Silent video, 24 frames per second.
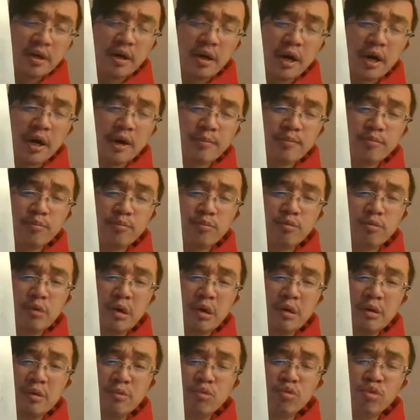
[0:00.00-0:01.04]
Um,
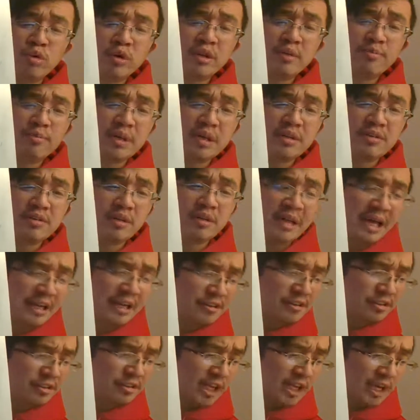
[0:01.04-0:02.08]
we're gonna put the last
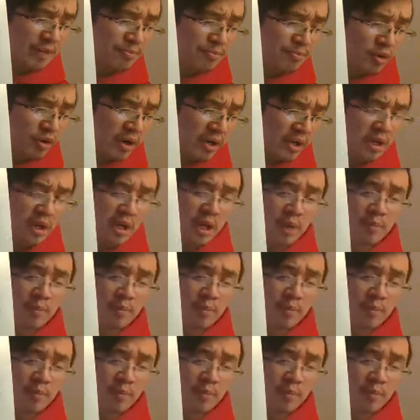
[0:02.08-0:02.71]
example right here.